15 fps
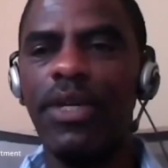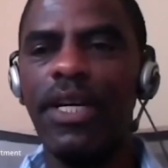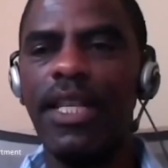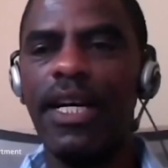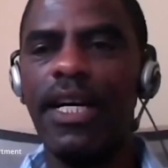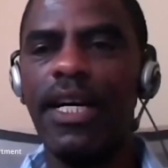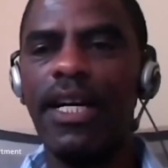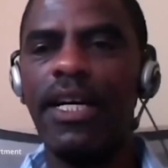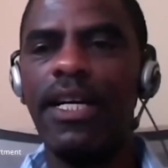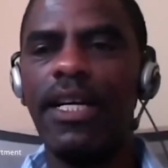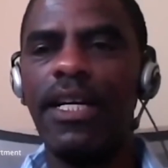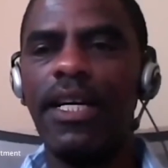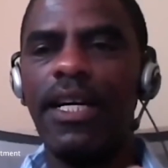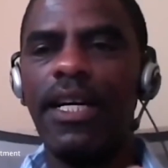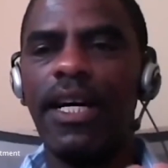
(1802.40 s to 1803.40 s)
whether
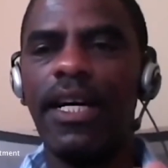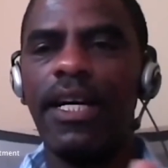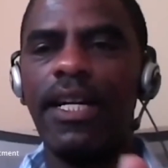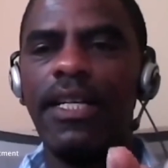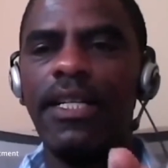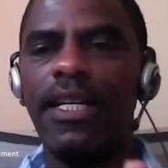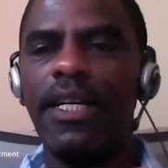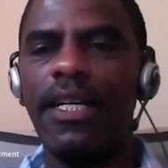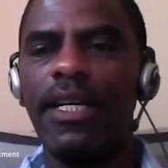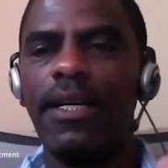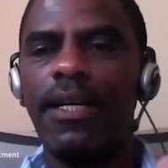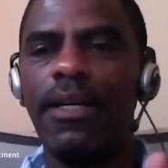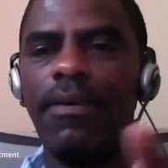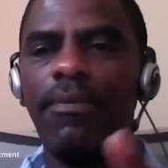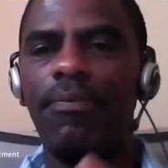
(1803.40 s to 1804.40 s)
can
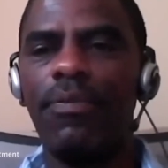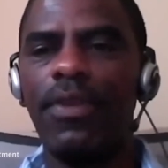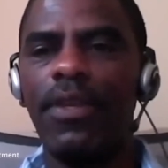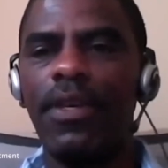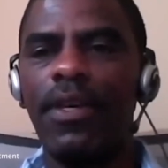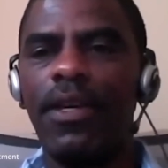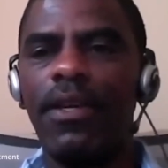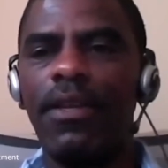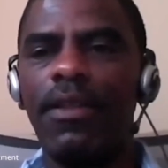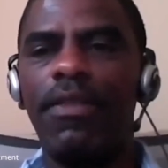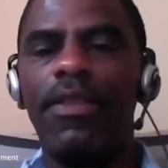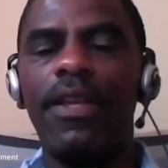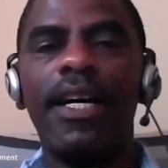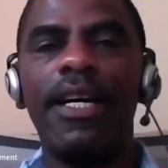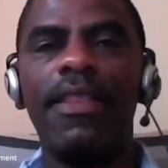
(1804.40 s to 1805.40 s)

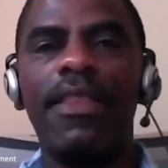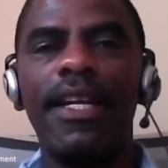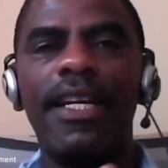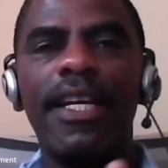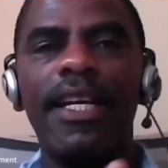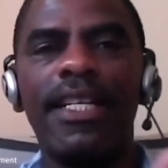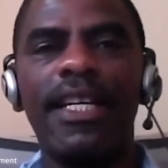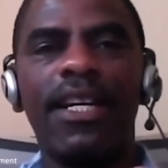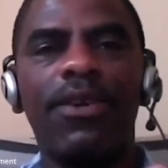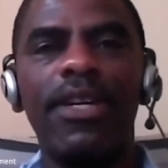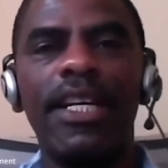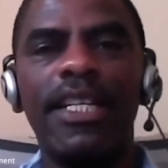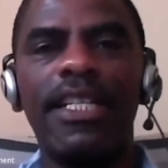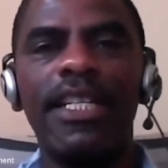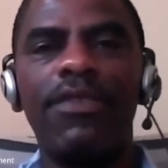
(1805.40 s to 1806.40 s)
that the data
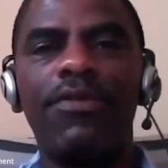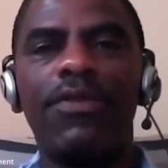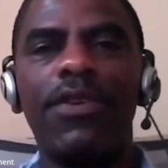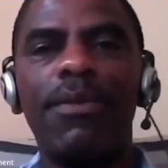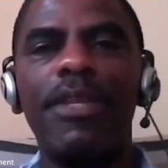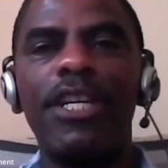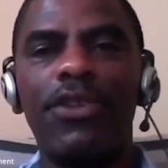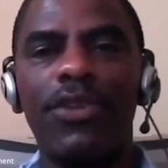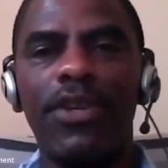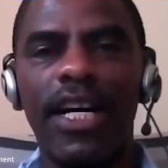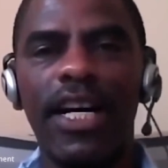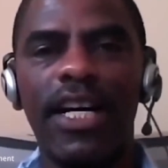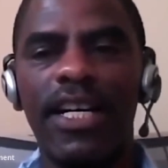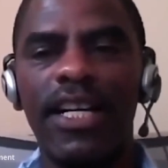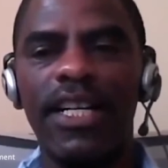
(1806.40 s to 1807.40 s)
collected from the
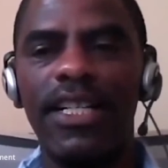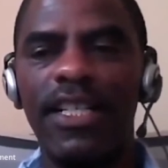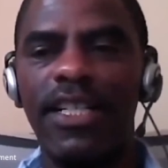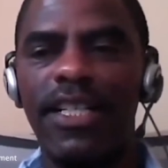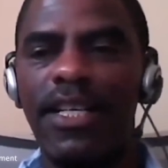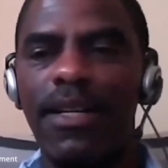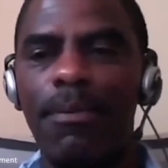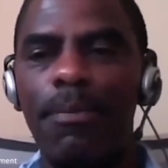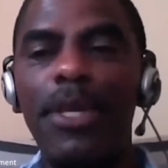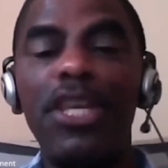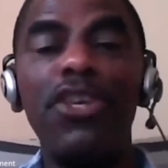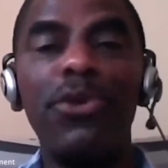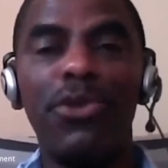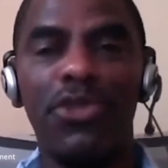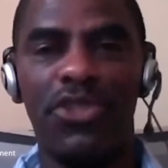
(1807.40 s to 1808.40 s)
truck be
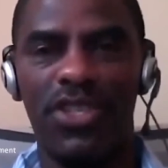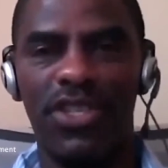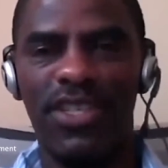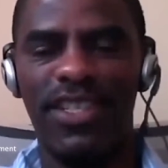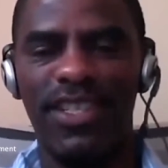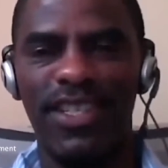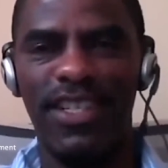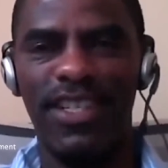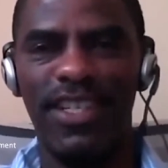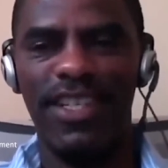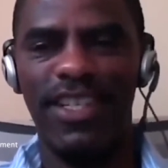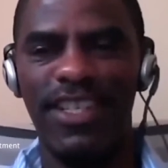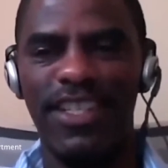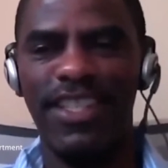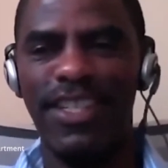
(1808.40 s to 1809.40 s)
used
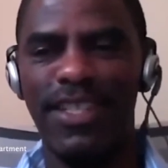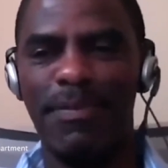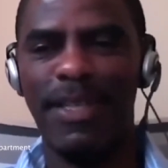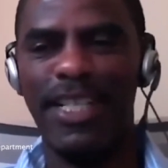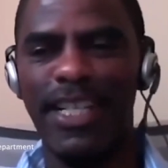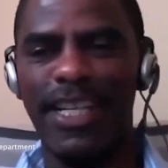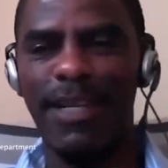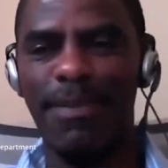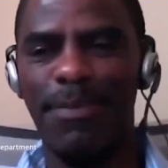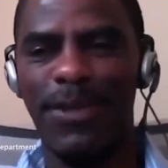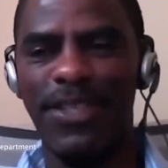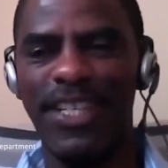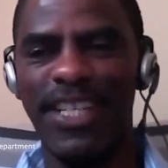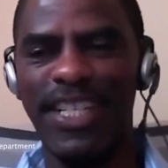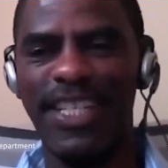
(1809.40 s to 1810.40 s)
in this particular
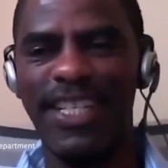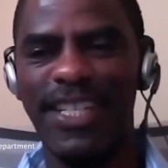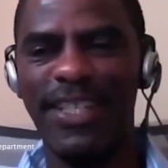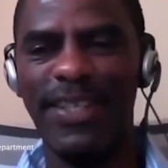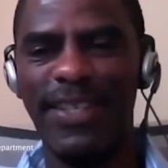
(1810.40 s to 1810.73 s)
project.